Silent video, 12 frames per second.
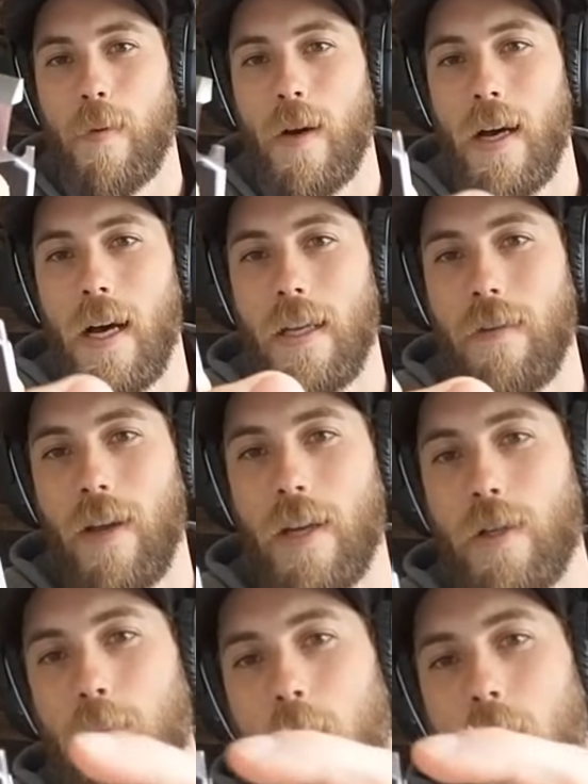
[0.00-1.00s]
Uh, you've
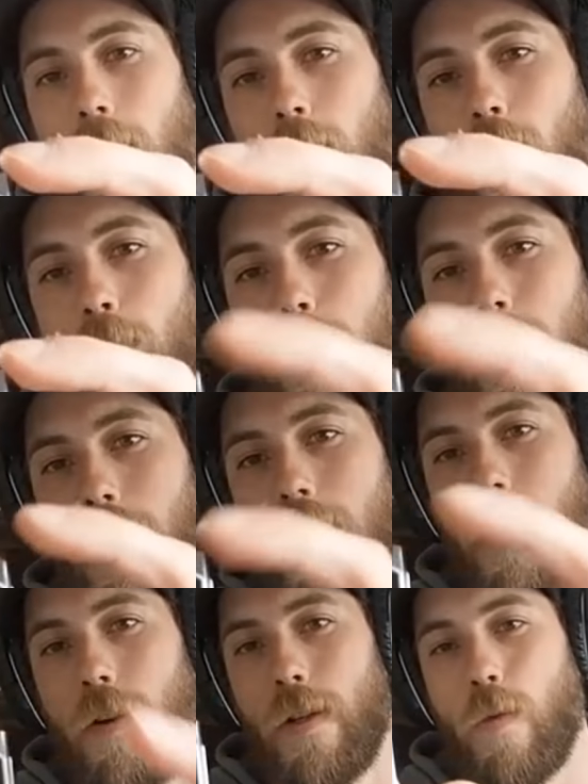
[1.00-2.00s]
got your bottle opener
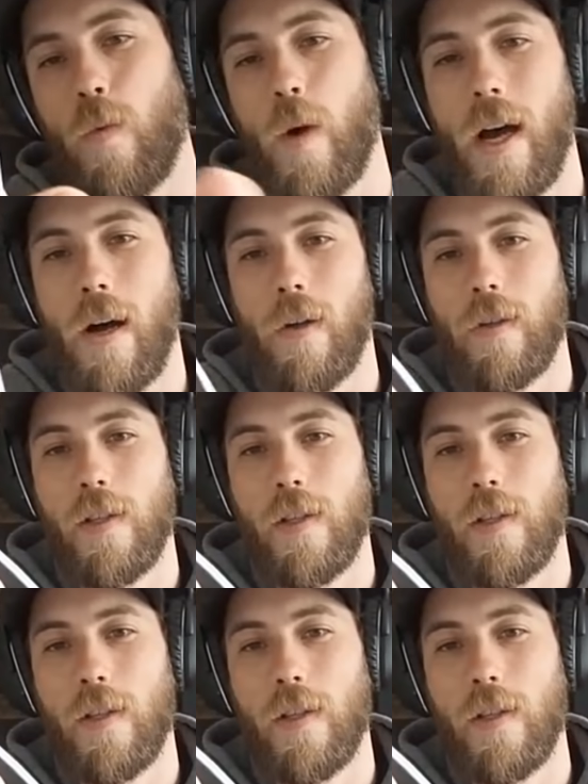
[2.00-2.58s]
here as well.